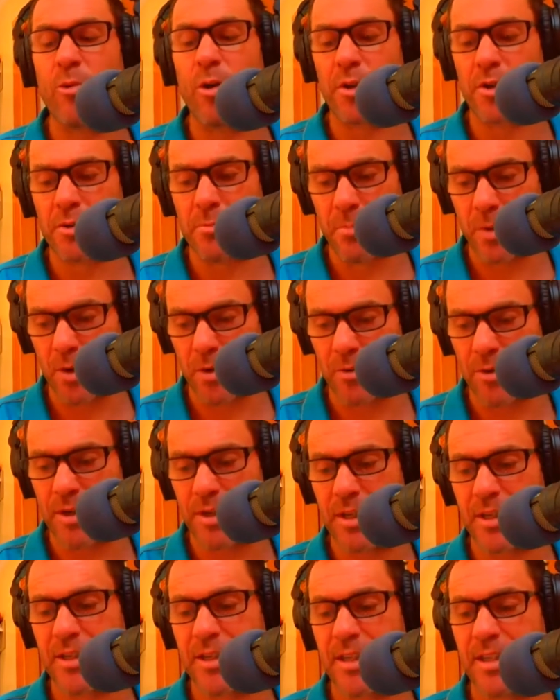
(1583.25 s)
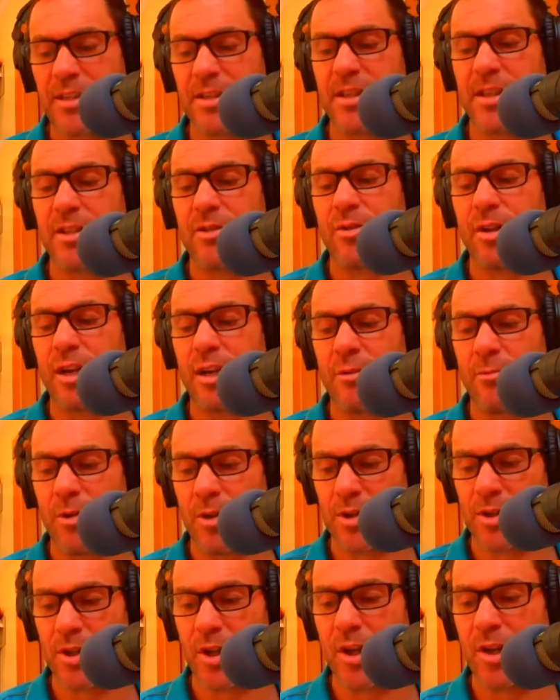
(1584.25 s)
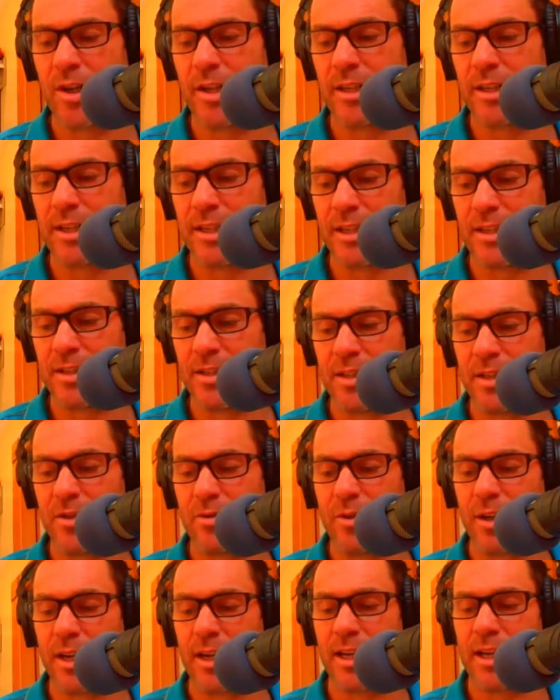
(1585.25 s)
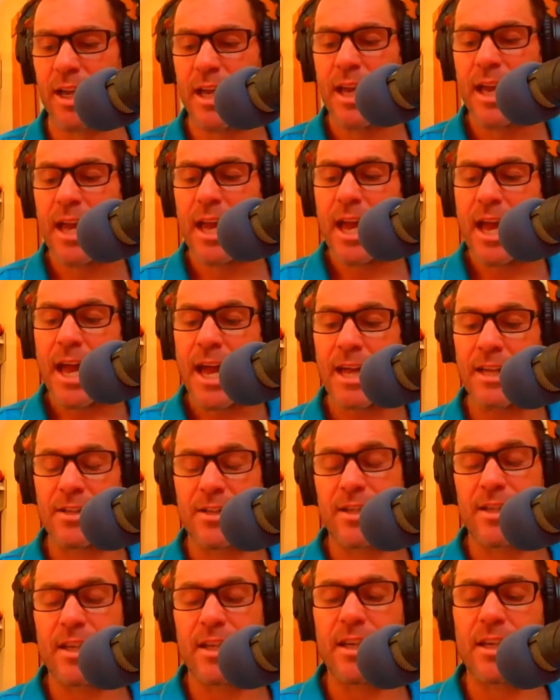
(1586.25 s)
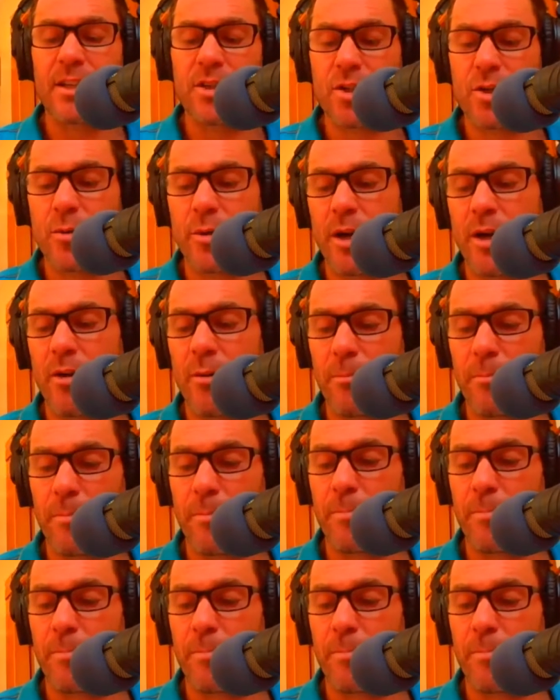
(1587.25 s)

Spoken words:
what is moderate intensity training, what is high intensity training, and sticking to our